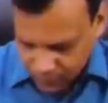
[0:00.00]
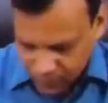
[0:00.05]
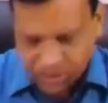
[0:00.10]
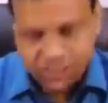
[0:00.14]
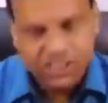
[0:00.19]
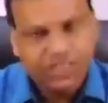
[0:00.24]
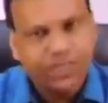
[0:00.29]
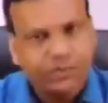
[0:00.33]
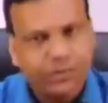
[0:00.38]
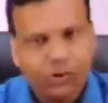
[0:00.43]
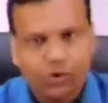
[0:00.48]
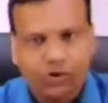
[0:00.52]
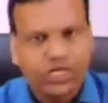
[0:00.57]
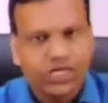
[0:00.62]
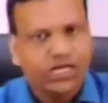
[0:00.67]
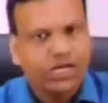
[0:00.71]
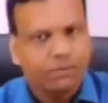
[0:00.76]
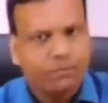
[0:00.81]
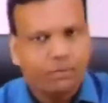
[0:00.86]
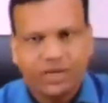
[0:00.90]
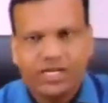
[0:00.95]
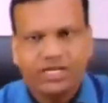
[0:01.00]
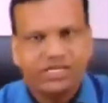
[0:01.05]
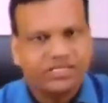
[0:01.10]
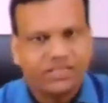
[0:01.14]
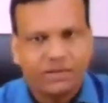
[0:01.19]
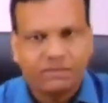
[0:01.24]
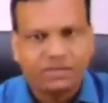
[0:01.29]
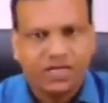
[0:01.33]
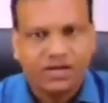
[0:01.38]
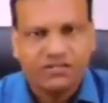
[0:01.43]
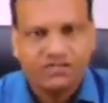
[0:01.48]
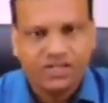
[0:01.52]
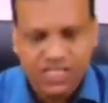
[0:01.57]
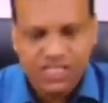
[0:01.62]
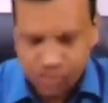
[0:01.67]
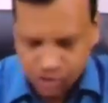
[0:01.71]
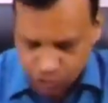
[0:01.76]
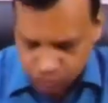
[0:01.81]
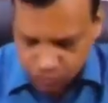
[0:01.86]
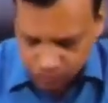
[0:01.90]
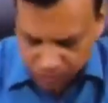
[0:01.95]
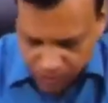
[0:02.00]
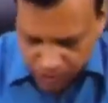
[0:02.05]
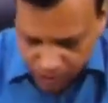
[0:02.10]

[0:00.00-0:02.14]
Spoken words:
G protein coupled receptor we assume.